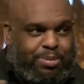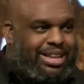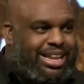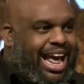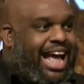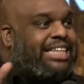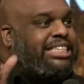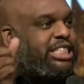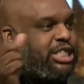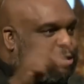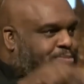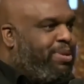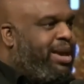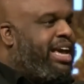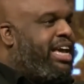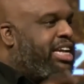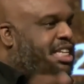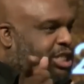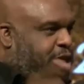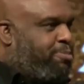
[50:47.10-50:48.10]
That's
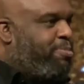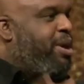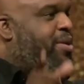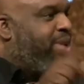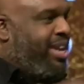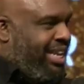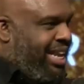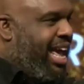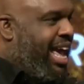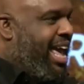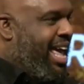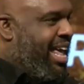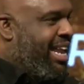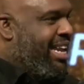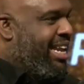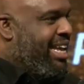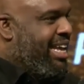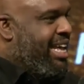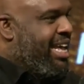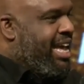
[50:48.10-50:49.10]
being spirit led
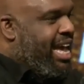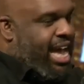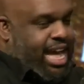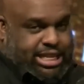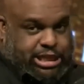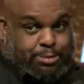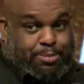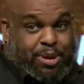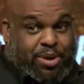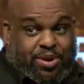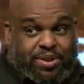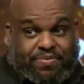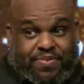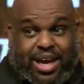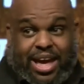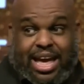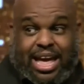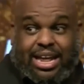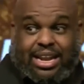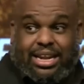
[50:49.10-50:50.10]
and spirit
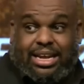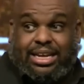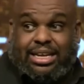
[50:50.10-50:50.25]
fed.